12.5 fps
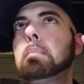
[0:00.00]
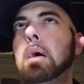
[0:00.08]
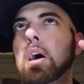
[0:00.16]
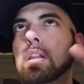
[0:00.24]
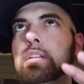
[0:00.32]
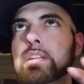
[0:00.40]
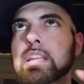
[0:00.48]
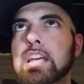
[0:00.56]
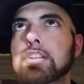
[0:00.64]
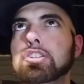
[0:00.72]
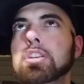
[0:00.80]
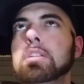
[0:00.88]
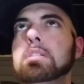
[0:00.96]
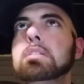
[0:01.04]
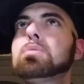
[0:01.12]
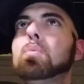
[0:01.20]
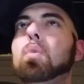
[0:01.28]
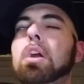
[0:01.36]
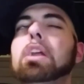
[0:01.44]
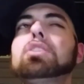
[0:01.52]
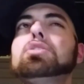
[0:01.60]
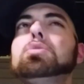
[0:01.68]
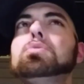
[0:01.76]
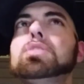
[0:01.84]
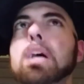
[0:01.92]
politicians wanting
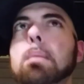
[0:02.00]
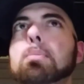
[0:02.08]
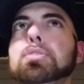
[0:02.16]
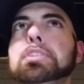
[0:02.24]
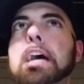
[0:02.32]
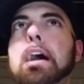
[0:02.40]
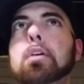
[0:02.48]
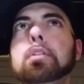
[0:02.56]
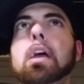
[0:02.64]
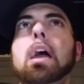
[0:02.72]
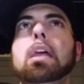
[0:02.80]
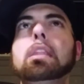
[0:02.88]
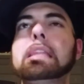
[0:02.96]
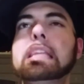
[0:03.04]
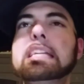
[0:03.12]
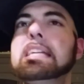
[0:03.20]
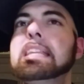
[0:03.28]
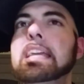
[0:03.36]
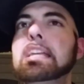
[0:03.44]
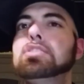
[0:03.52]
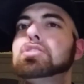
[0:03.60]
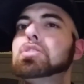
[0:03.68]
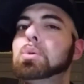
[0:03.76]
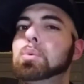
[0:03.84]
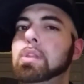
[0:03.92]
to double down and lean
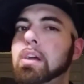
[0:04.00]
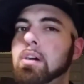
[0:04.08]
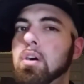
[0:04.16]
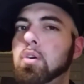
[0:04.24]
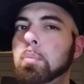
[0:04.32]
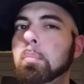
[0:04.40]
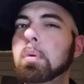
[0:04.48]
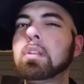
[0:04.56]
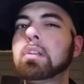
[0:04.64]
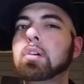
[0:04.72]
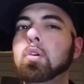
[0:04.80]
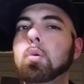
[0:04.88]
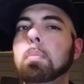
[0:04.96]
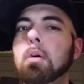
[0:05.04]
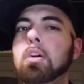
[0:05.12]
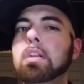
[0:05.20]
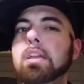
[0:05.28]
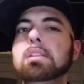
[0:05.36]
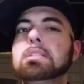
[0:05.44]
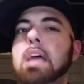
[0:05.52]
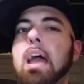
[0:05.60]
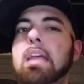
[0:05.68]
into their own political parties